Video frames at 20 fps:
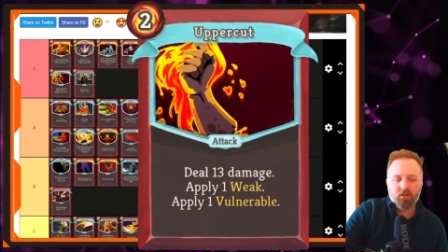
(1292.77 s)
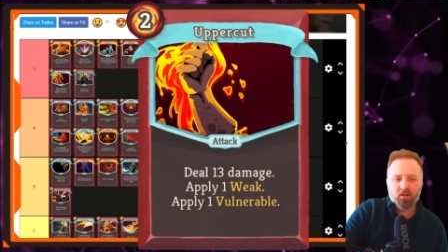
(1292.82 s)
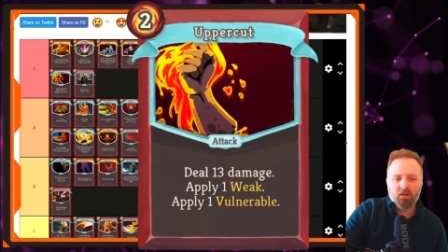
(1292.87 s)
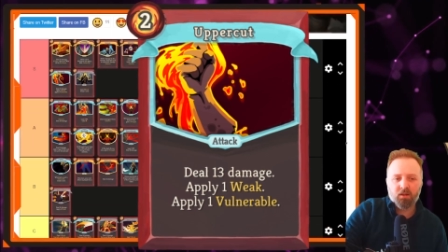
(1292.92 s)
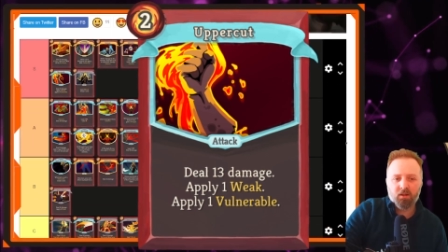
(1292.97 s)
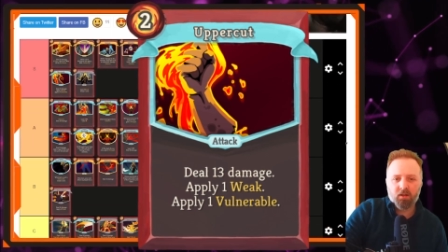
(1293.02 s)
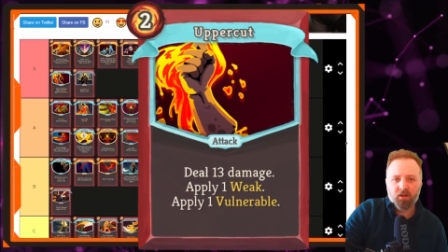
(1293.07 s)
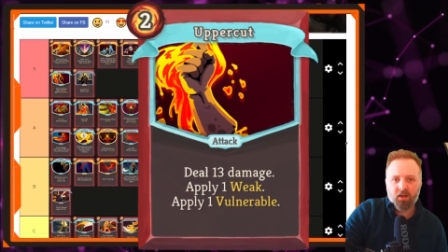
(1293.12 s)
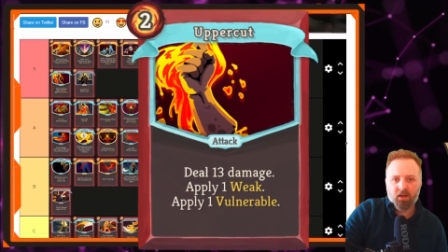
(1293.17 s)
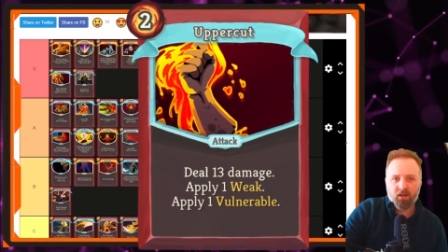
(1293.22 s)

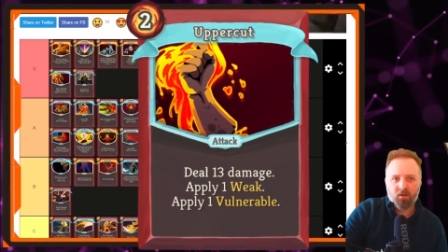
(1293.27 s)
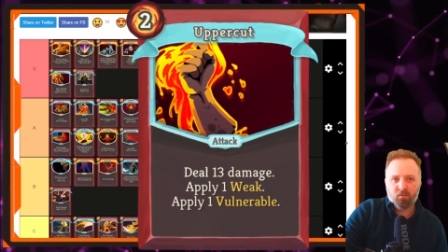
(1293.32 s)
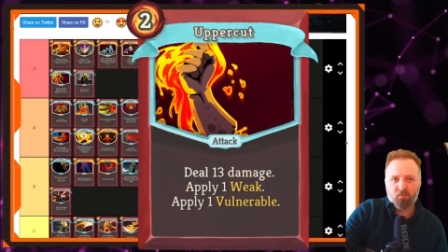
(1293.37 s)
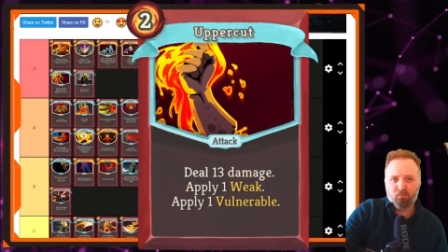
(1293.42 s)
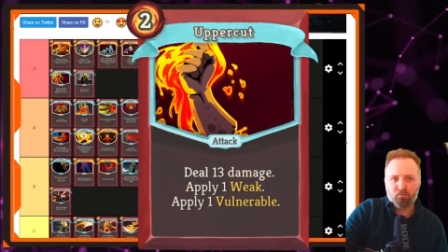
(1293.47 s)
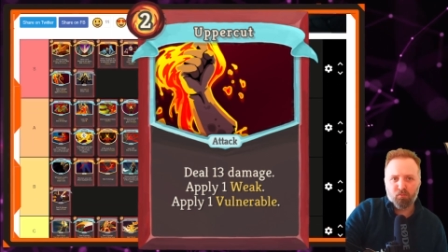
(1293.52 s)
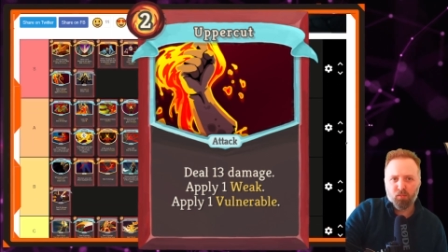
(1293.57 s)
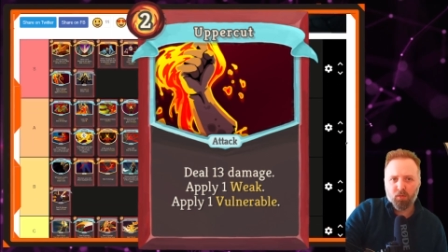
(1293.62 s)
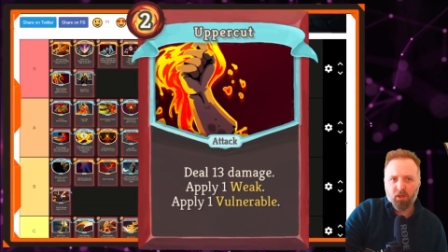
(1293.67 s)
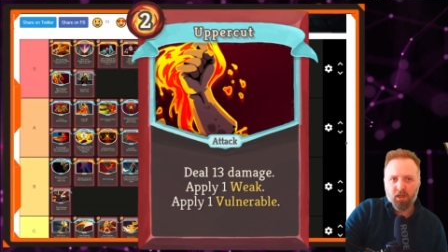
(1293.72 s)
It
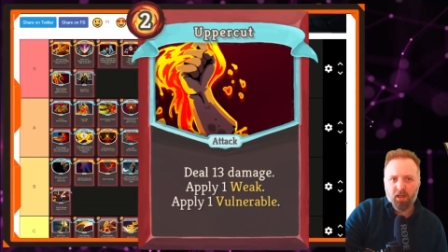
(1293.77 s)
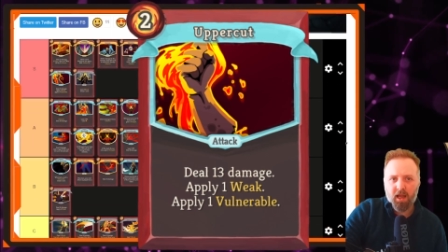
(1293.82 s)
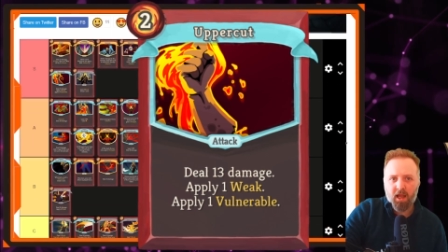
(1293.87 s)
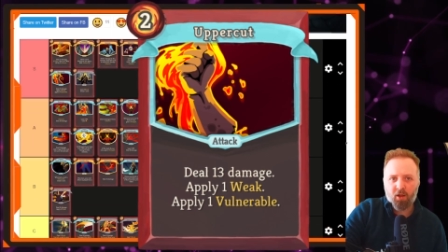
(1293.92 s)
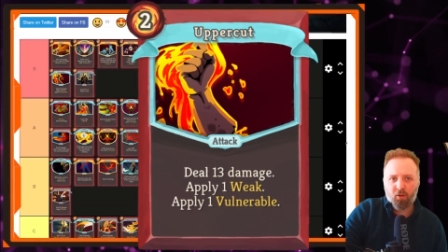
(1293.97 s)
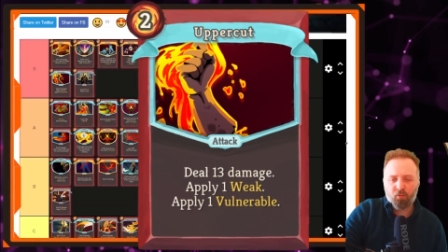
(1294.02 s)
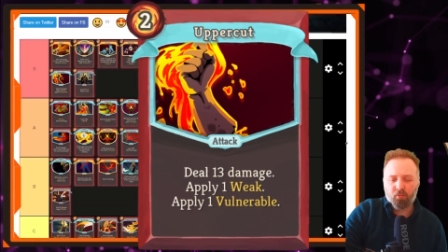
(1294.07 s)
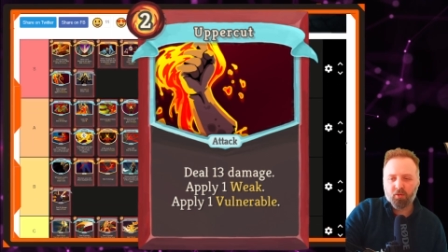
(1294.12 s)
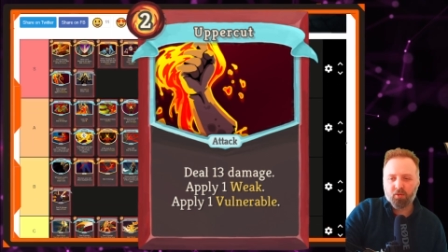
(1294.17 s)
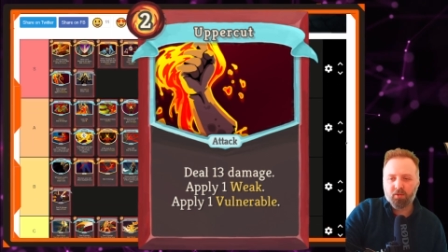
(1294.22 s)
can
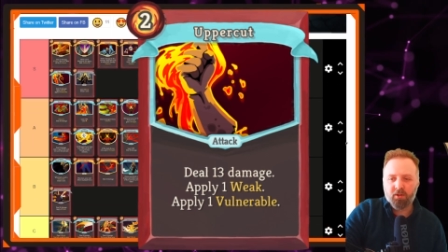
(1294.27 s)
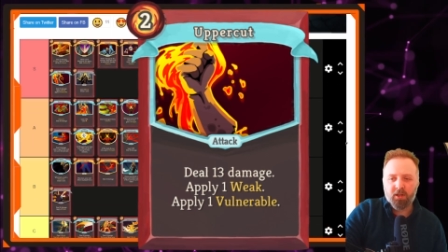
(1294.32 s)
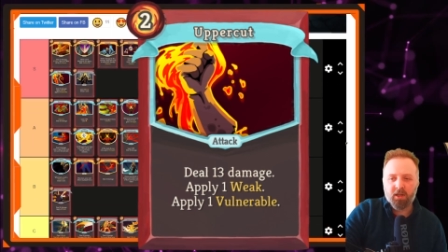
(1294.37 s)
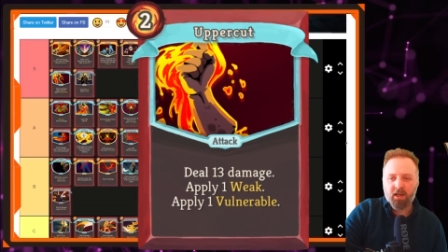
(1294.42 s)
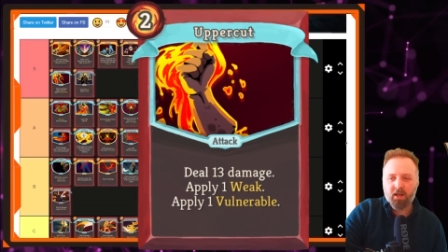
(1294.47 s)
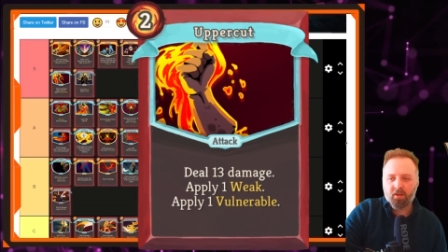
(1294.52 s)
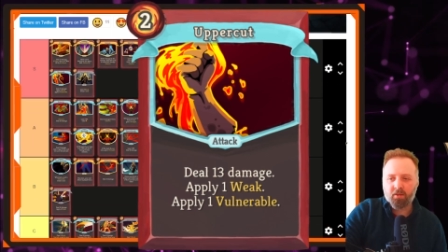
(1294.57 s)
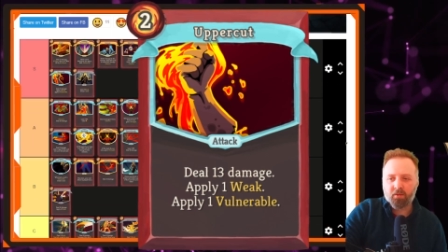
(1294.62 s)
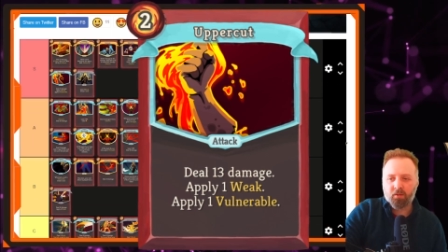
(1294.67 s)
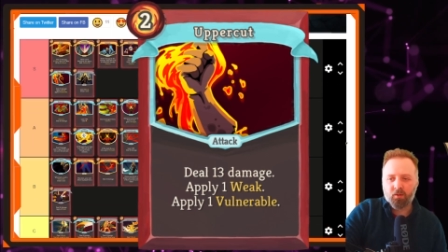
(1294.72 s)
help you
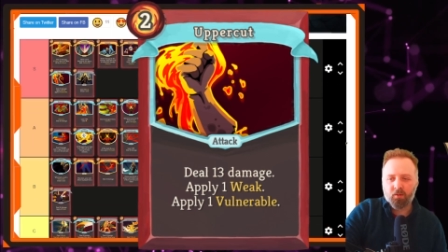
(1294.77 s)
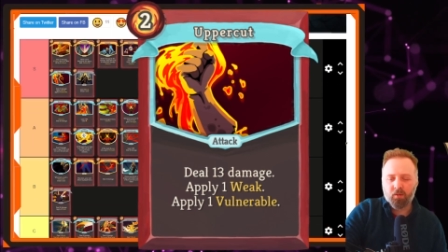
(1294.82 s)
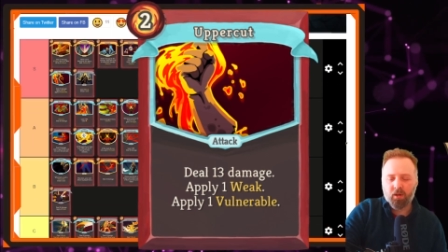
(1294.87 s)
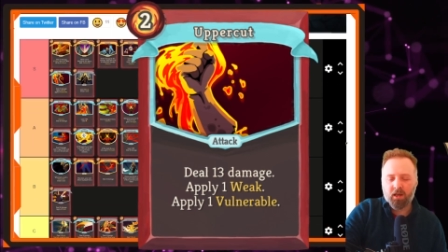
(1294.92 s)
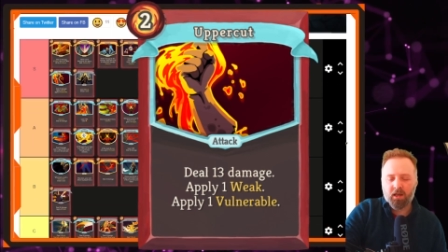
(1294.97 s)
get through